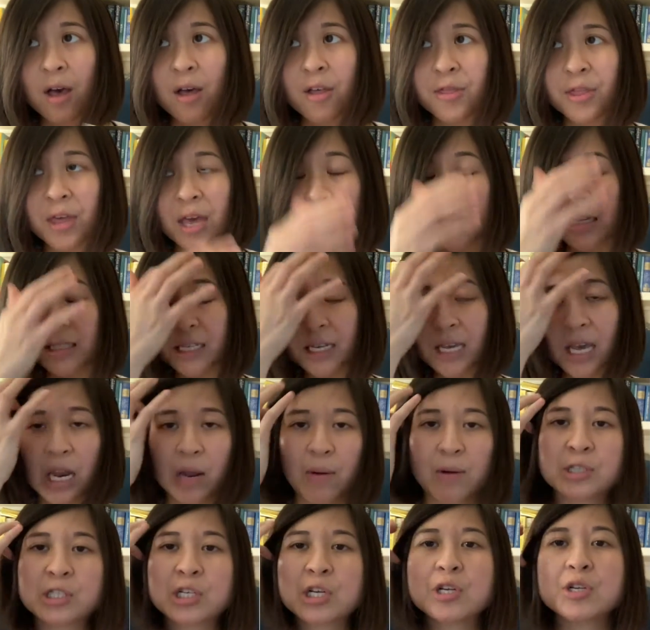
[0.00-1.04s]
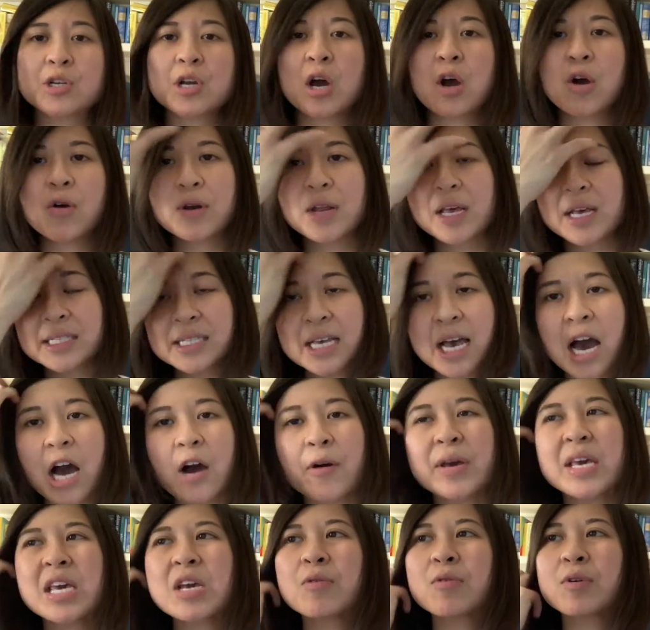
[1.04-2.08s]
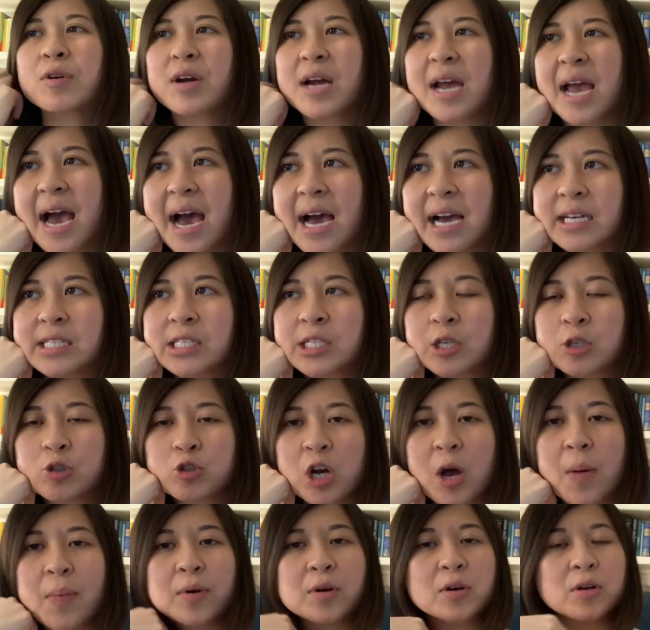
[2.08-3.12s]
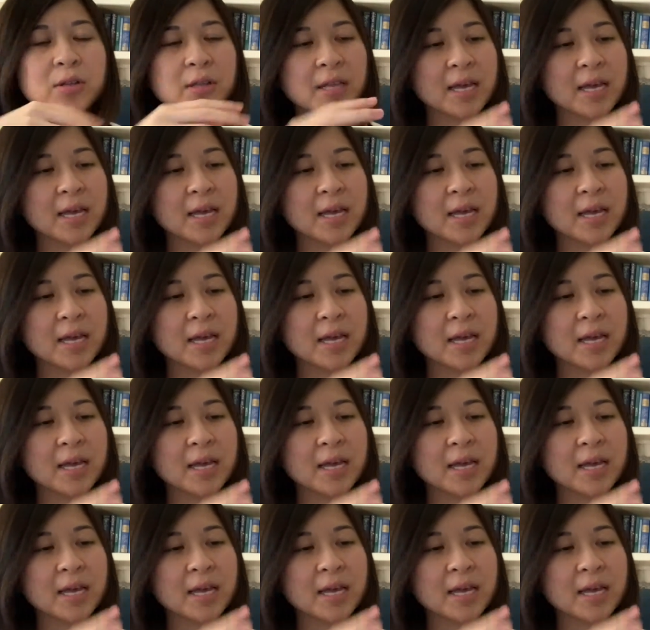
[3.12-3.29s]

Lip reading: things again I want you to note is how he reacts to the tropical